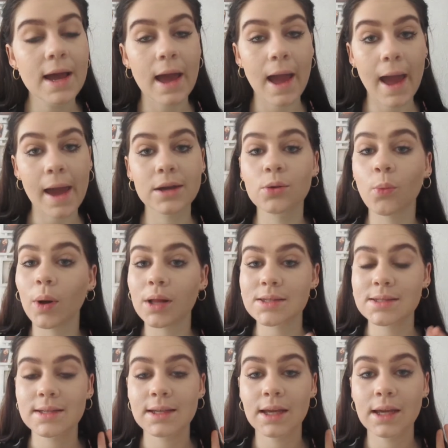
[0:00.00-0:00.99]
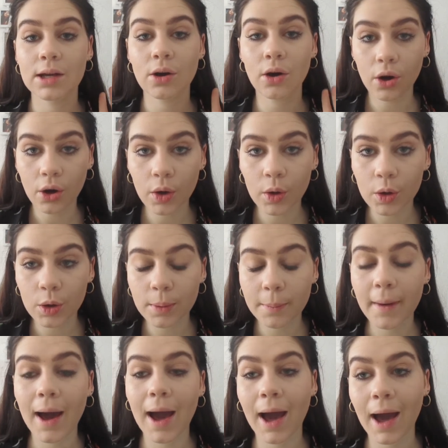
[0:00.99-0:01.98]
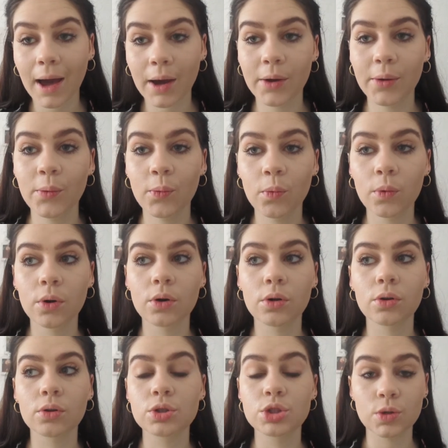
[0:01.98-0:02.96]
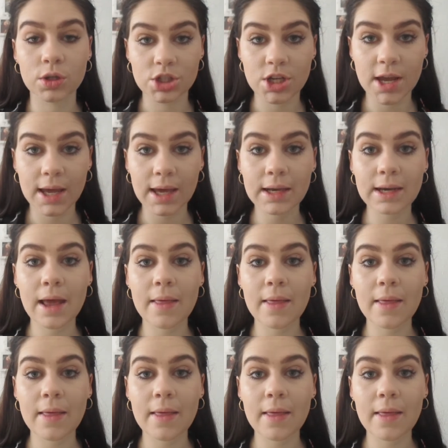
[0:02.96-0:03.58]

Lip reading: and once I get home I will do a check-in,